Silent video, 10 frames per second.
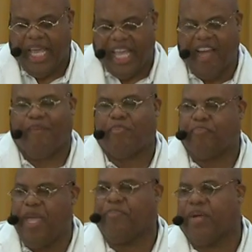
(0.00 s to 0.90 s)

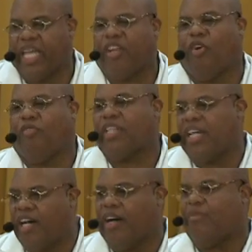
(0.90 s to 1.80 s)
Help people get over
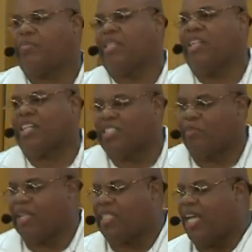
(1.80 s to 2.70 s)
the hump. Look at
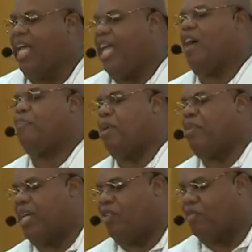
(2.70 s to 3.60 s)
somebody and say, help
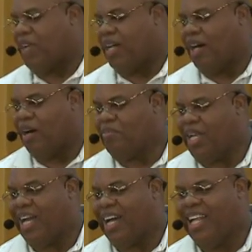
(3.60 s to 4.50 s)
people get over the hump.
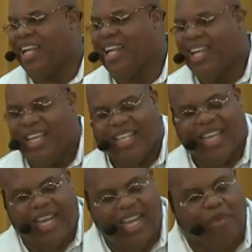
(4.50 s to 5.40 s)
Yeah.
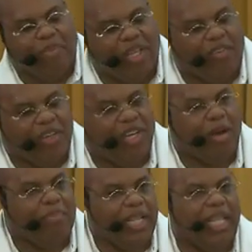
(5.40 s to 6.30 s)
Got to help them get over the
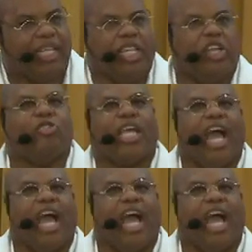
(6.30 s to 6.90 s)
hump. I like to use the